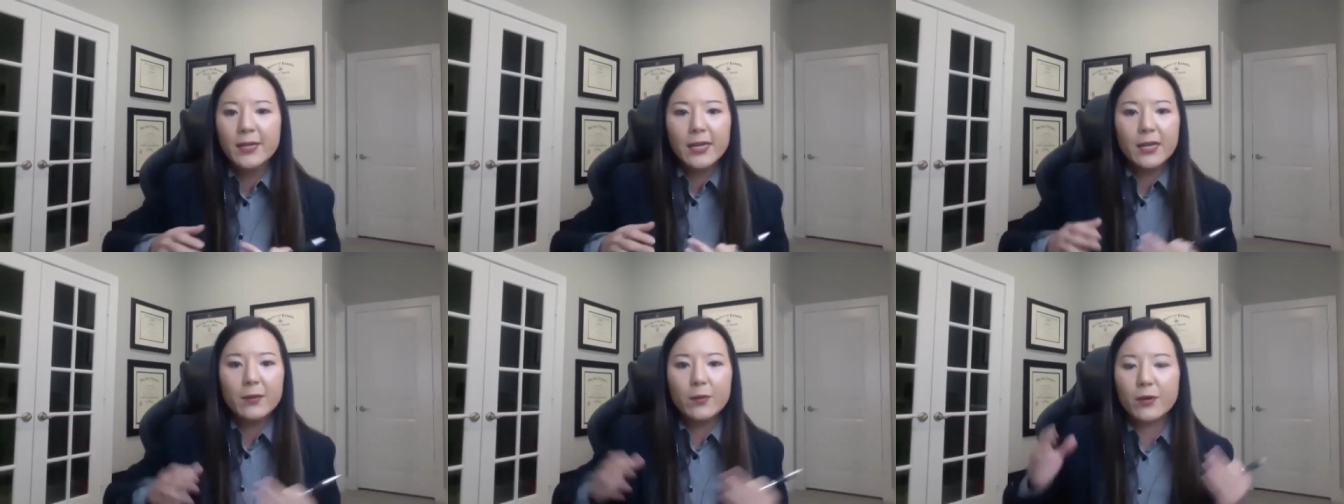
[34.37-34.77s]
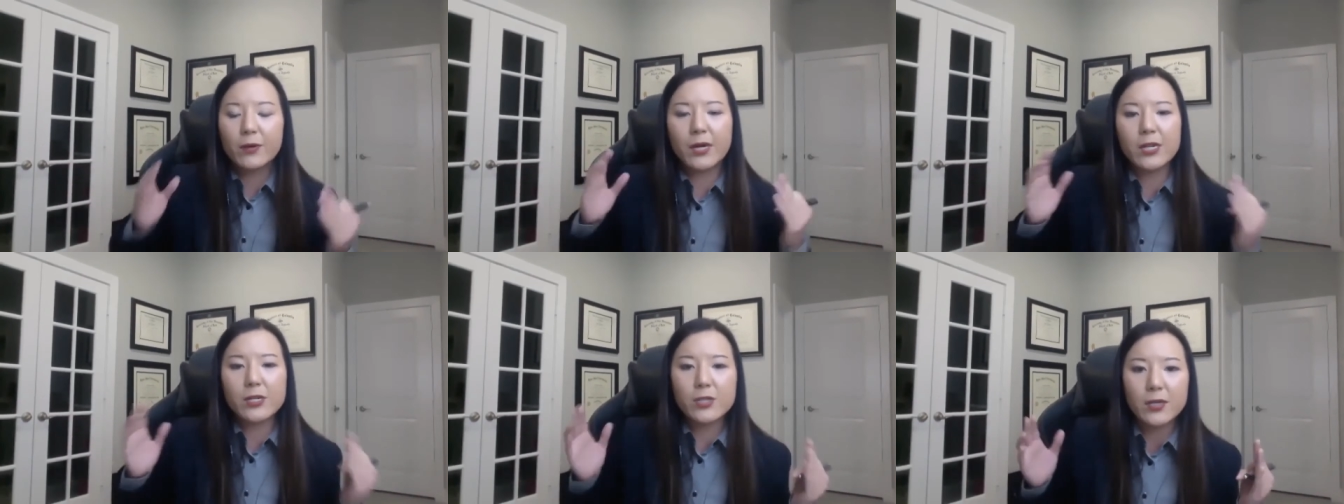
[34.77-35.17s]

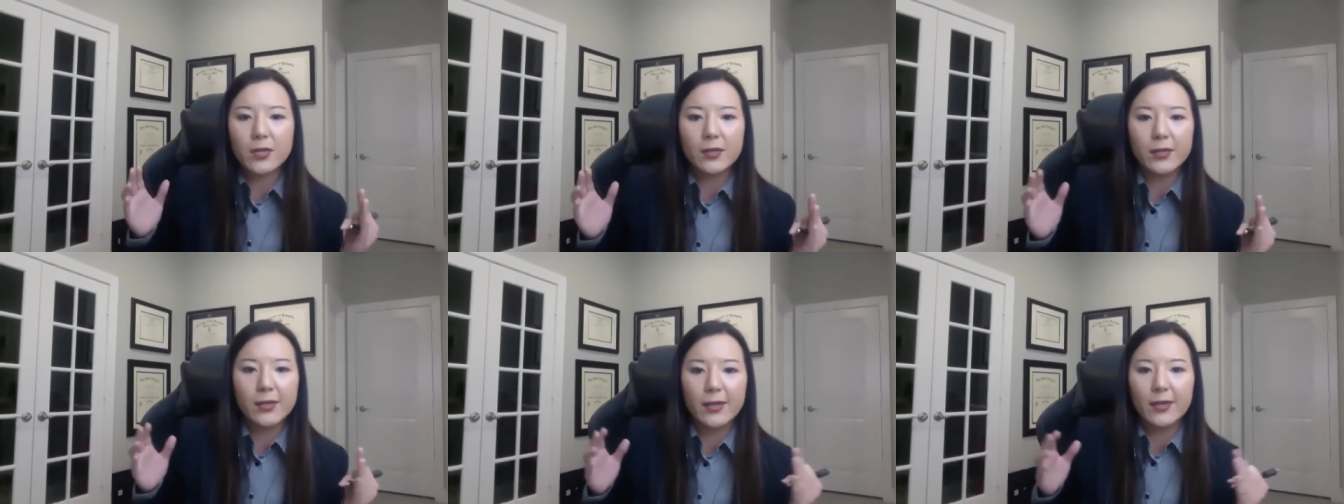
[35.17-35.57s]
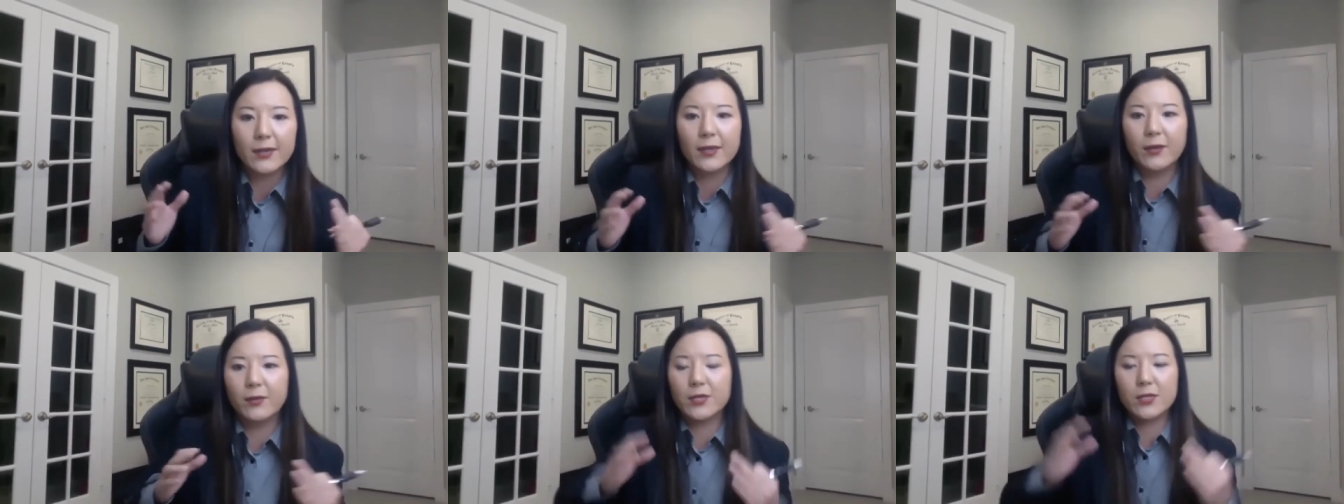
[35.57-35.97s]
immigration clinic
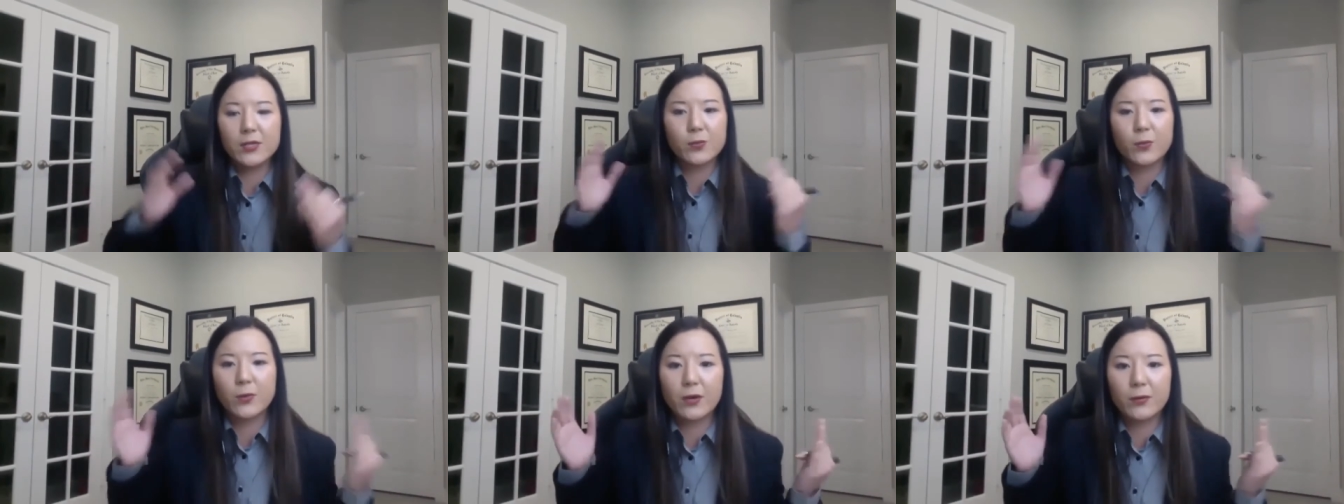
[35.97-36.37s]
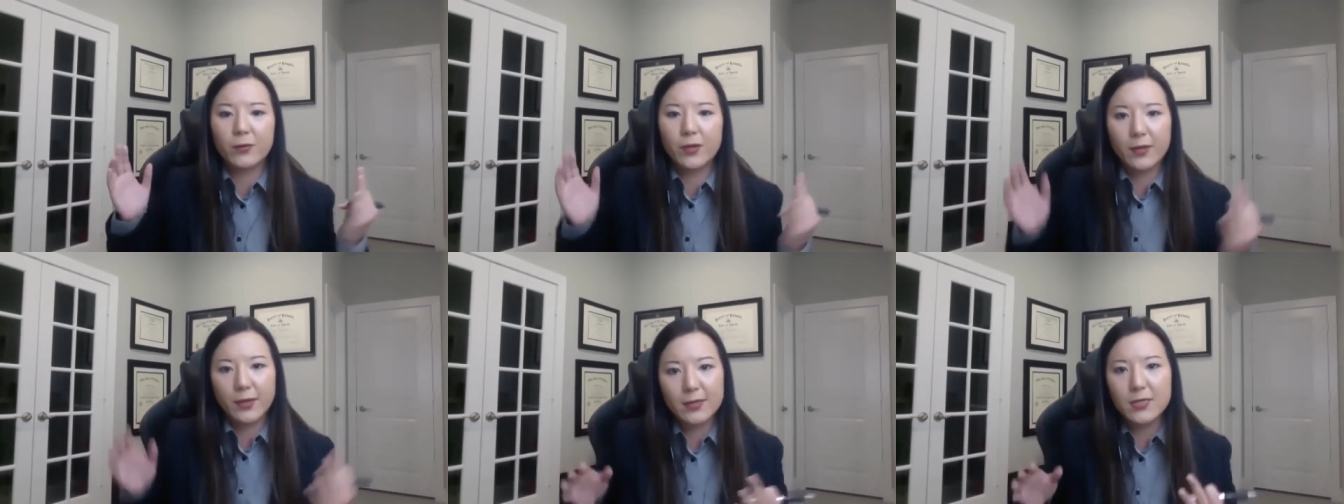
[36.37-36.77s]
that does work
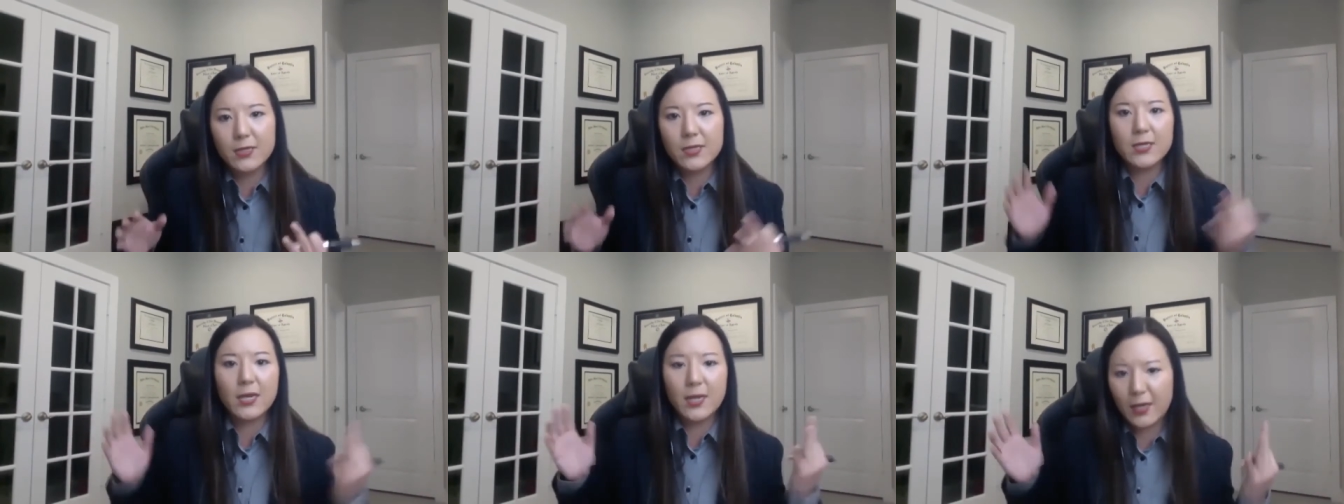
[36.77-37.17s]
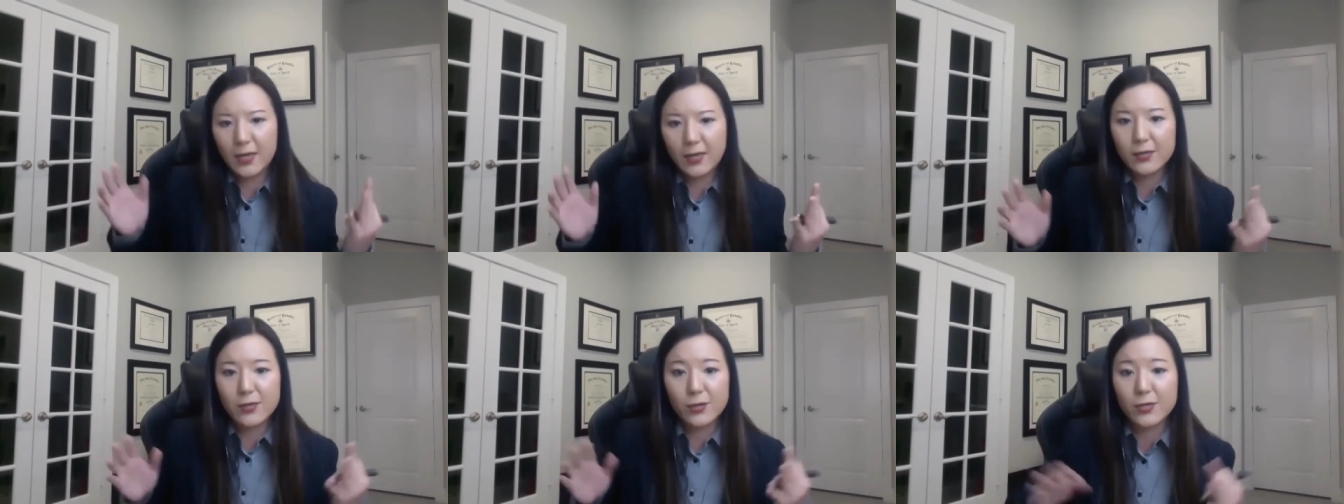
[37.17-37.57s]
with like
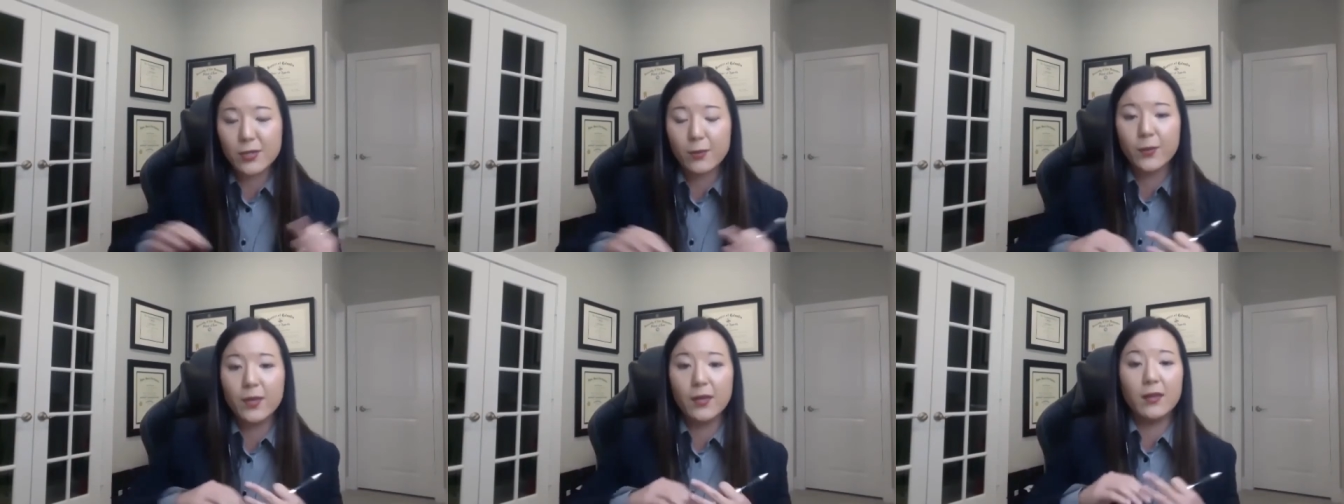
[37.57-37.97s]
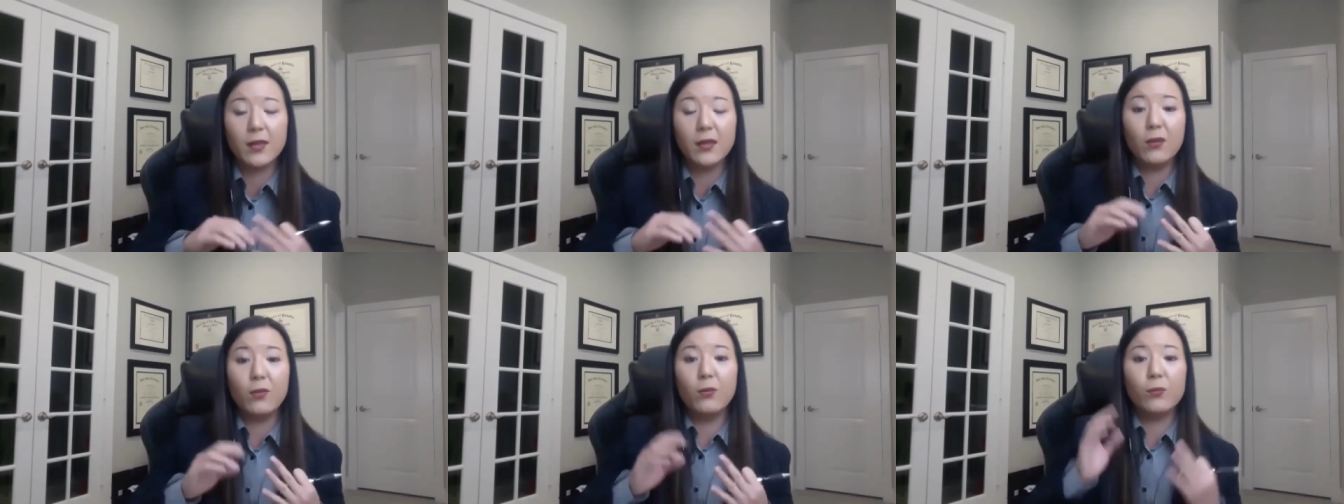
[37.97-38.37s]
detainees or something that
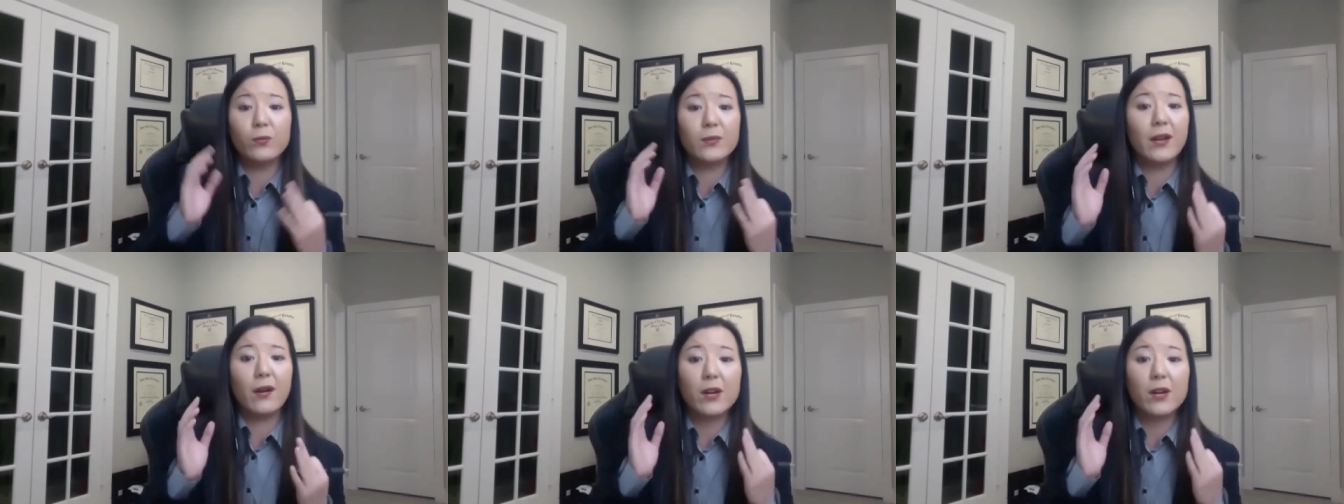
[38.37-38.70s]
you